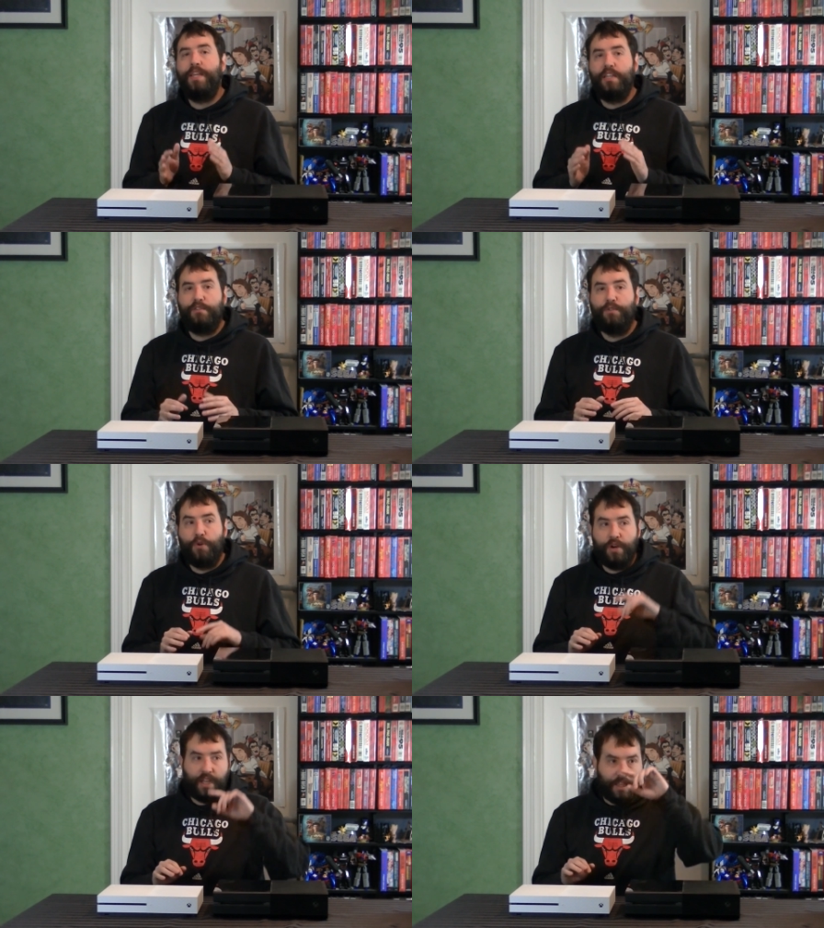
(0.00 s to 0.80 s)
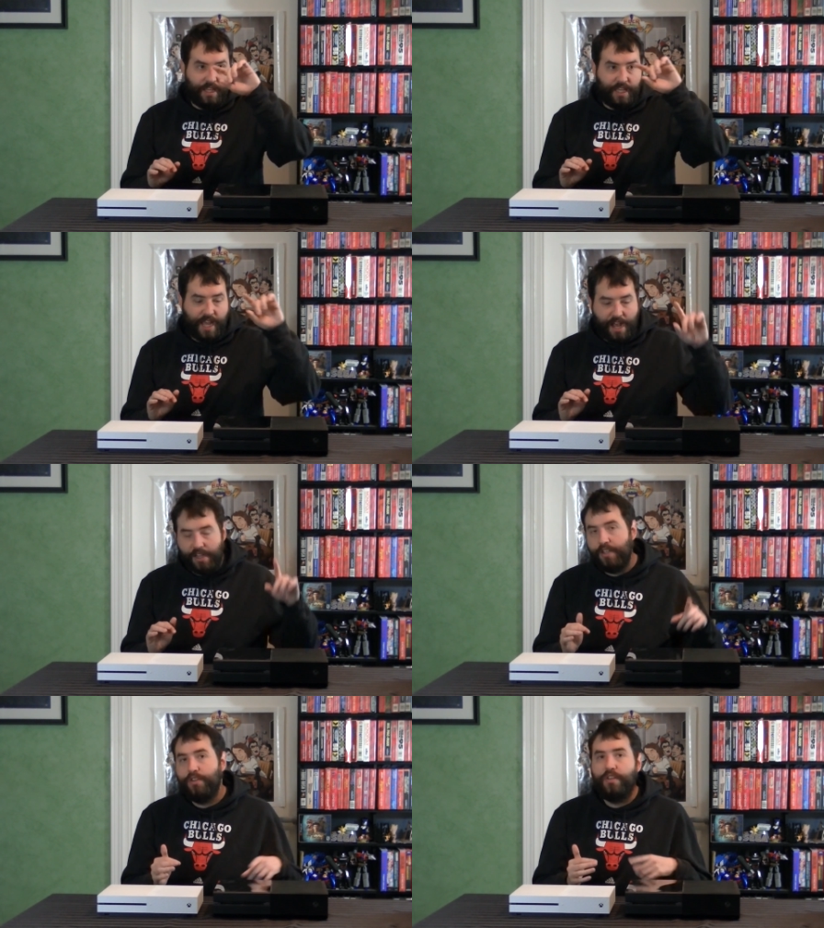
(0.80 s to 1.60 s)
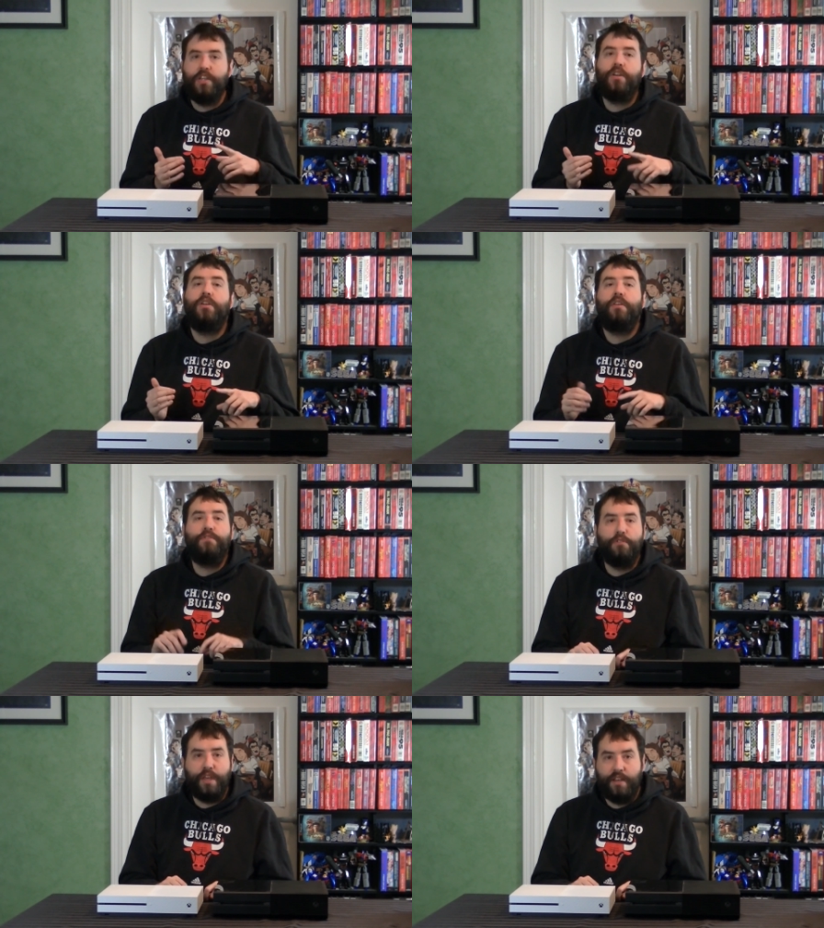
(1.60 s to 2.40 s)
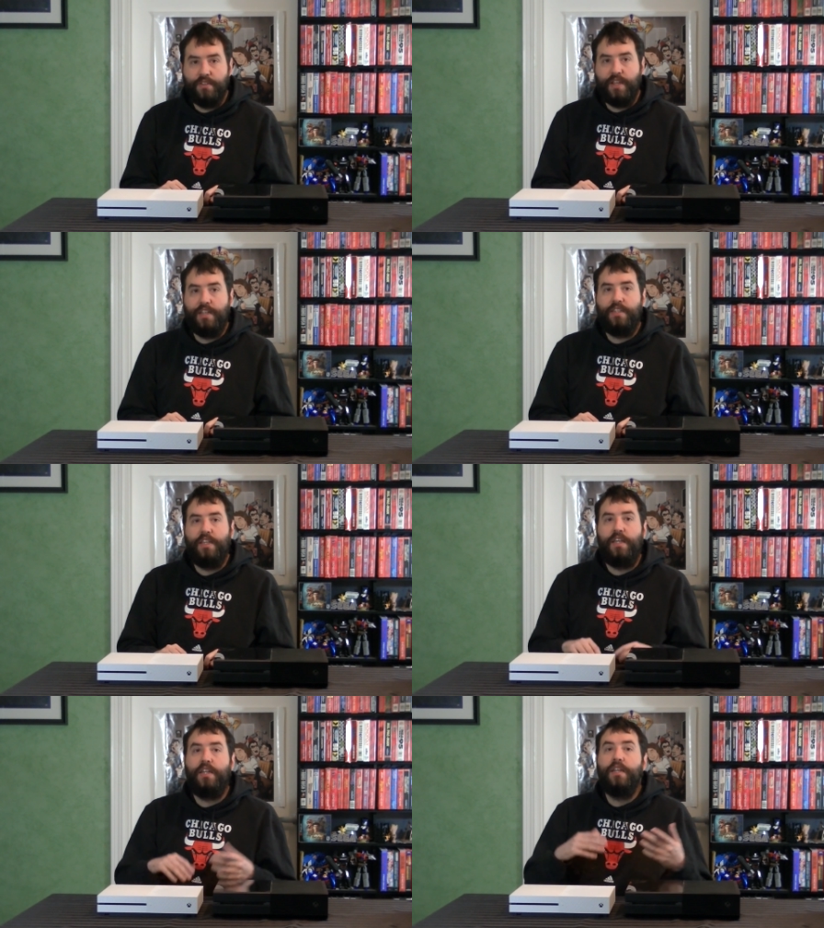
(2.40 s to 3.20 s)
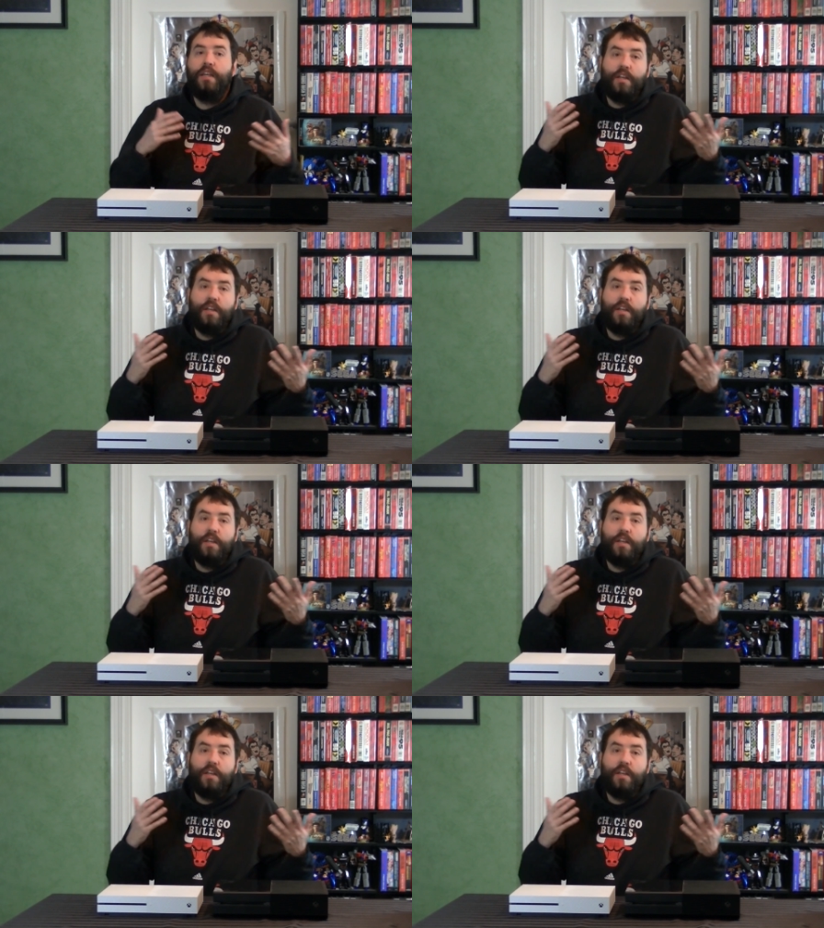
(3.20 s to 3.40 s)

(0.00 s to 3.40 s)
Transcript: PS4 in the calendar year of 2018,